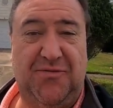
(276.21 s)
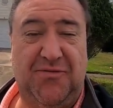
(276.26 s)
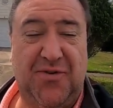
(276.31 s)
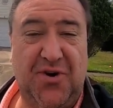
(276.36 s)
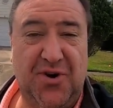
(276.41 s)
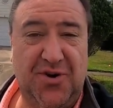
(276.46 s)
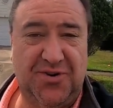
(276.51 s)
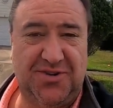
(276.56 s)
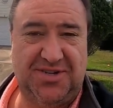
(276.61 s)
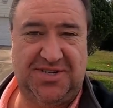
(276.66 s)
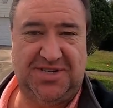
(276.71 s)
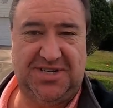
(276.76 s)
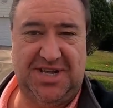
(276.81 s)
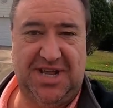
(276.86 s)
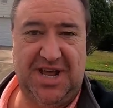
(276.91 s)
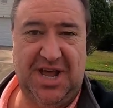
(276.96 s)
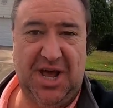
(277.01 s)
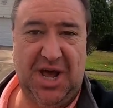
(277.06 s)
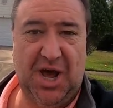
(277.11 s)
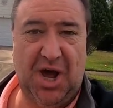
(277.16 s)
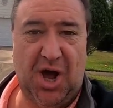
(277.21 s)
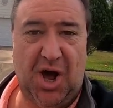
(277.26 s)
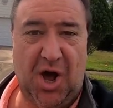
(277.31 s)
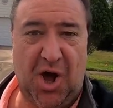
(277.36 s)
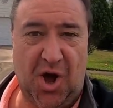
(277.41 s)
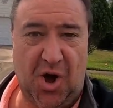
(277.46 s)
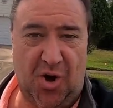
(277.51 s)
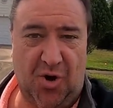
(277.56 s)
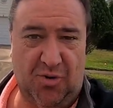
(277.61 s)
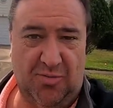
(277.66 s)
first
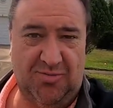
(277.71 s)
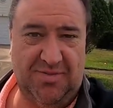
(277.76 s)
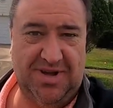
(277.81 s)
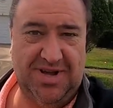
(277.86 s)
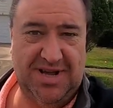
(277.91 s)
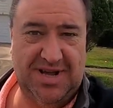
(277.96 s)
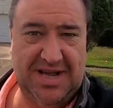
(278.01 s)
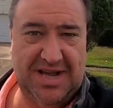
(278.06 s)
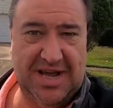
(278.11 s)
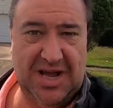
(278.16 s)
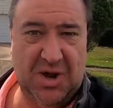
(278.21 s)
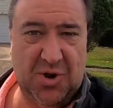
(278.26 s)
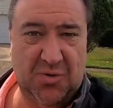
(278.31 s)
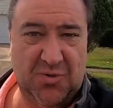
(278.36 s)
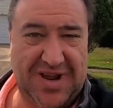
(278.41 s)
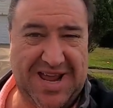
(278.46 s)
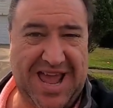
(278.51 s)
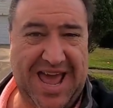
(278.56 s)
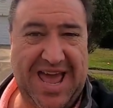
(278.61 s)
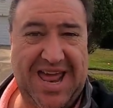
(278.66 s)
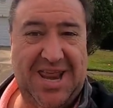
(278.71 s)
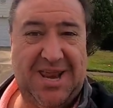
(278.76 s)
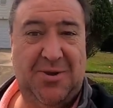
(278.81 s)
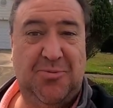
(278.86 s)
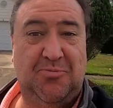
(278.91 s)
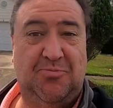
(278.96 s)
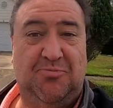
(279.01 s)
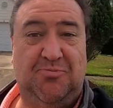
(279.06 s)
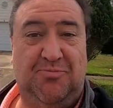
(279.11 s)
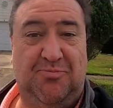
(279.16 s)
home. We had it
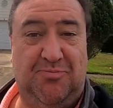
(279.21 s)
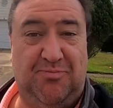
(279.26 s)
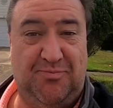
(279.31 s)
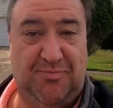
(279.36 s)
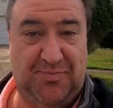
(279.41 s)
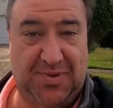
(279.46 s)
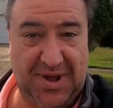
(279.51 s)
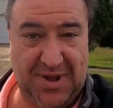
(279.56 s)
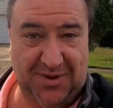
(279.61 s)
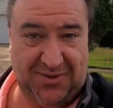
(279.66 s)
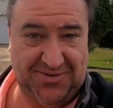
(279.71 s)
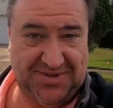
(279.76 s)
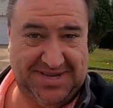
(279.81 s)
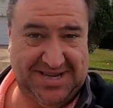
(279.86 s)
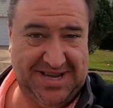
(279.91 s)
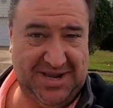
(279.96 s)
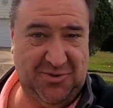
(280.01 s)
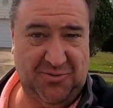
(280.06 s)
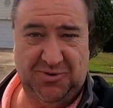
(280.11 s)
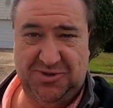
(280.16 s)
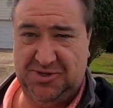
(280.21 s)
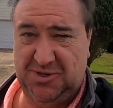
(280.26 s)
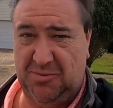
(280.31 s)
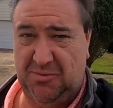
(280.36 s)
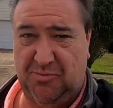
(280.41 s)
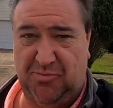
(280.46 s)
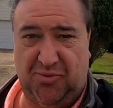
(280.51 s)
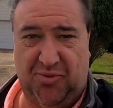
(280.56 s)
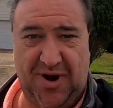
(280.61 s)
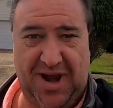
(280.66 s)
built. It was a
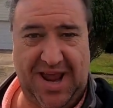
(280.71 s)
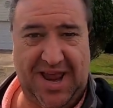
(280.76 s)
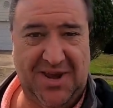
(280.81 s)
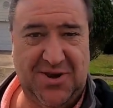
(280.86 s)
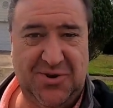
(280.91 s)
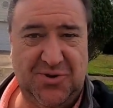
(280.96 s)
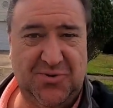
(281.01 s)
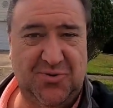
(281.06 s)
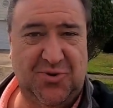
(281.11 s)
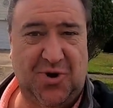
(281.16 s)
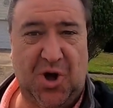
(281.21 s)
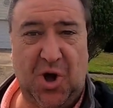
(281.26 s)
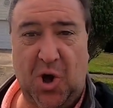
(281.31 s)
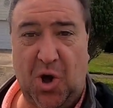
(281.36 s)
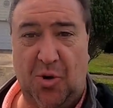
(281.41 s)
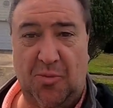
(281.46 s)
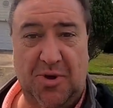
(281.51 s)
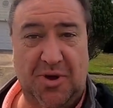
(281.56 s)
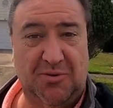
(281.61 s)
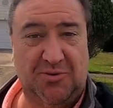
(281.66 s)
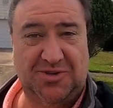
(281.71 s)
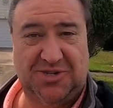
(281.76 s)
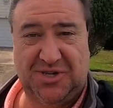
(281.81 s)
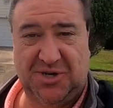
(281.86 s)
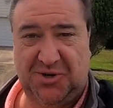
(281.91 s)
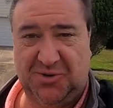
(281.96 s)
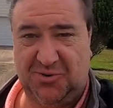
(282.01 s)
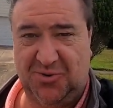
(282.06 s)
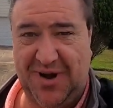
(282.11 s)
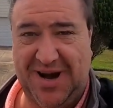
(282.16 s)
brand new home. It was
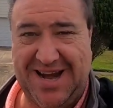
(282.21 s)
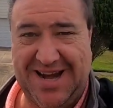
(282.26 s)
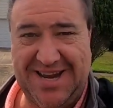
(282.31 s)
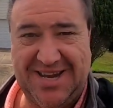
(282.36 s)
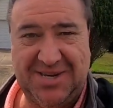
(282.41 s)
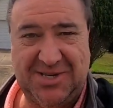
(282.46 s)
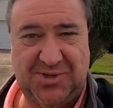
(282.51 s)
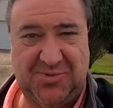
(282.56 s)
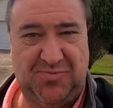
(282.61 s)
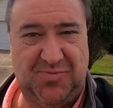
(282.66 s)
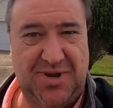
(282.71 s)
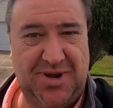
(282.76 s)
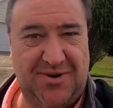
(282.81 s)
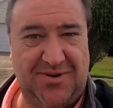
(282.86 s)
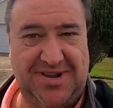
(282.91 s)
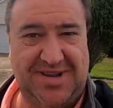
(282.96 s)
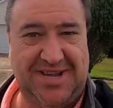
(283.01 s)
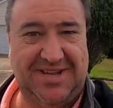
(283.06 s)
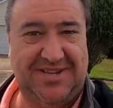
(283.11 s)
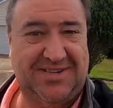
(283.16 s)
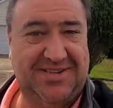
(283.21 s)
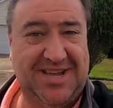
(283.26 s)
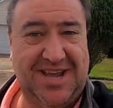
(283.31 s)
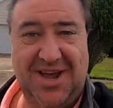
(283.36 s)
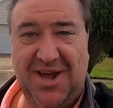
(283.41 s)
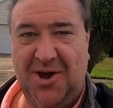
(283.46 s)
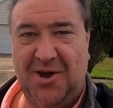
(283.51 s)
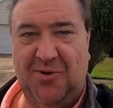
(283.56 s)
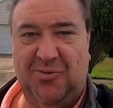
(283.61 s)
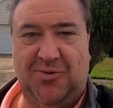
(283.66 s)
a great experience.
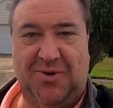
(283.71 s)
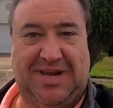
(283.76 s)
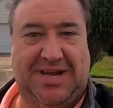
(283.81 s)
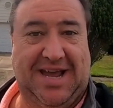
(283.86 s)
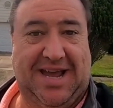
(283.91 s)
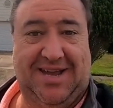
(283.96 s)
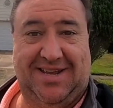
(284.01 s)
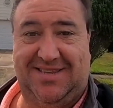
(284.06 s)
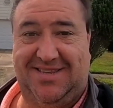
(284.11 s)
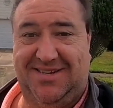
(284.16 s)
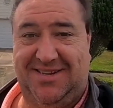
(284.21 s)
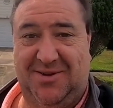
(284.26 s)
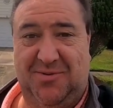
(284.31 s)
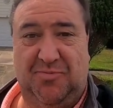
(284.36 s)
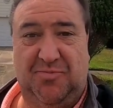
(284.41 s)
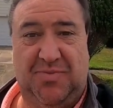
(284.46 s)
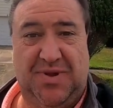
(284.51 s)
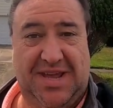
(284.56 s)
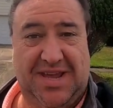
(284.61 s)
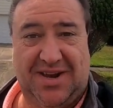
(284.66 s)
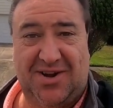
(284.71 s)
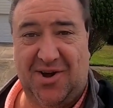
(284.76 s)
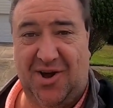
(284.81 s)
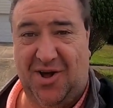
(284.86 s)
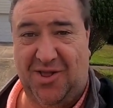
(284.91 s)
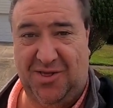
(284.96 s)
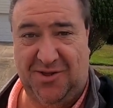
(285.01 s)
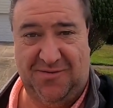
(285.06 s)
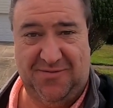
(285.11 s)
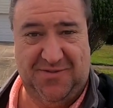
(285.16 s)
We got to pick
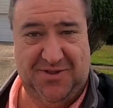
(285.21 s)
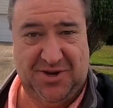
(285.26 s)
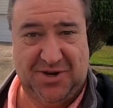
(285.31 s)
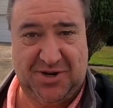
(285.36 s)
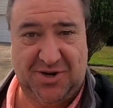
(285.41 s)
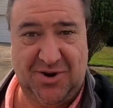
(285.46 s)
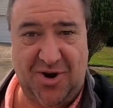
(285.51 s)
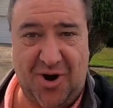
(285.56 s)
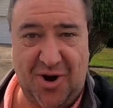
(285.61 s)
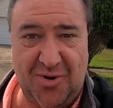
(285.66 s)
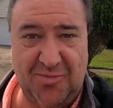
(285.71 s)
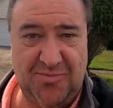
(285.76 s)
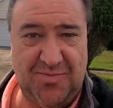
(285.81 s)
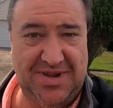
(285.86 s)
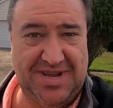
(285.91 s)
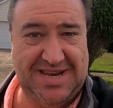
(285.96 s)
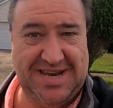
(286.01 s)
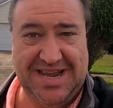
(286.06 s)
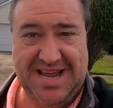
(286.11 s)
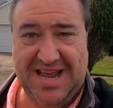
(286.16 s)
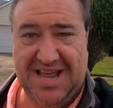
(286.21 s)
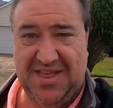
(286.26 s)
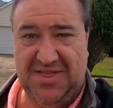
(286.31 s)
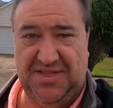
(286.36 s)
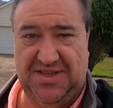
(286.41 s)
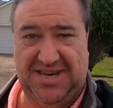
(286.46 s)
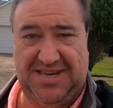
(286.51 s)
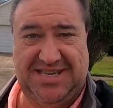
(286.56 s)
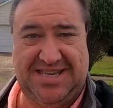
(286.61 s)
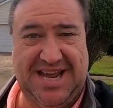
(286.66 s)
all of the carpet,
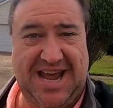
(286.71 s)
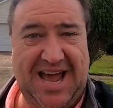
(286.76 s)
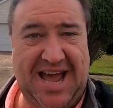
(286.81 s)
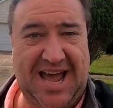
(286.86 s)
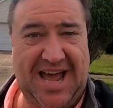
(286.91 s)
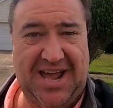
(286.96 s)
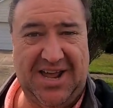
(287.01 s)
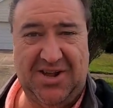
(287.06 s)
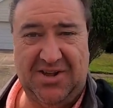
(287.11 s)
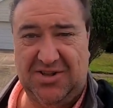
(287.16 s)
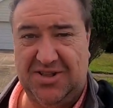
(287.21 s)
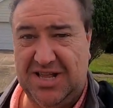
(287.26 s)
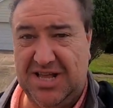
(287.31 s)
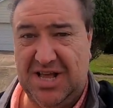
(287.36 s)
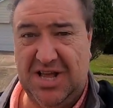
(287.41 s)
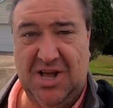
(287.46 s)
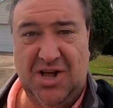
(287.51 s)
the tile,